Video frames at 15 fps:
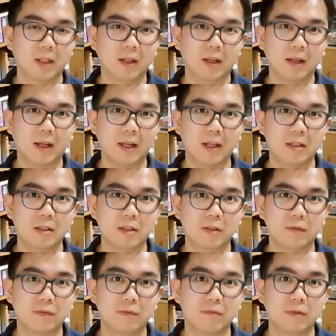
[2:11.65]
it's
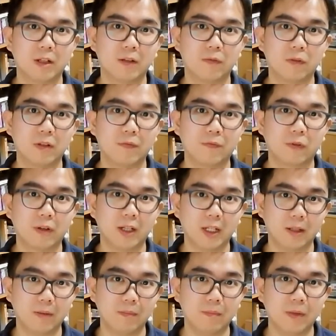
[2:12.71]
not only for
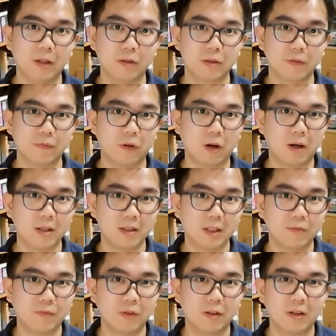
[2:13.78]
him, but also for us in
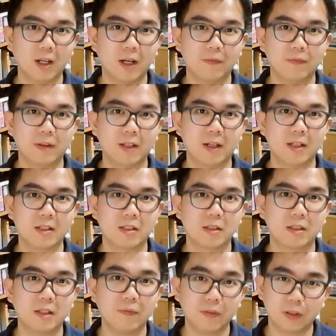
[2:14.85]
real life, that it's
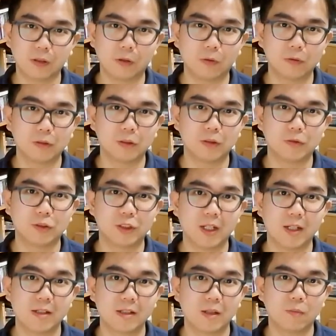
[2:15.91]
difficult to chat
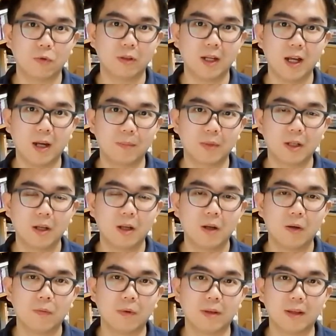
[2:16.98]
someone up
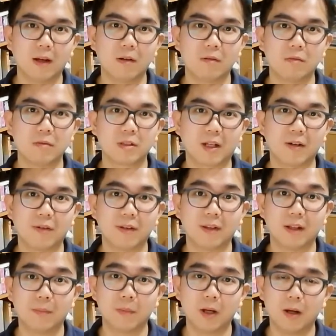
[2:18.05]
without scaring
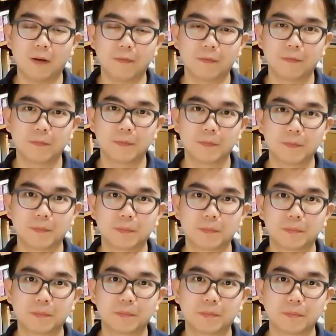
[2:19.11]
them off.
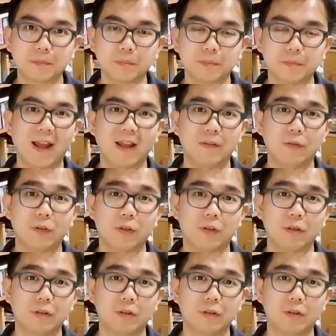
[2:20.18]
And third,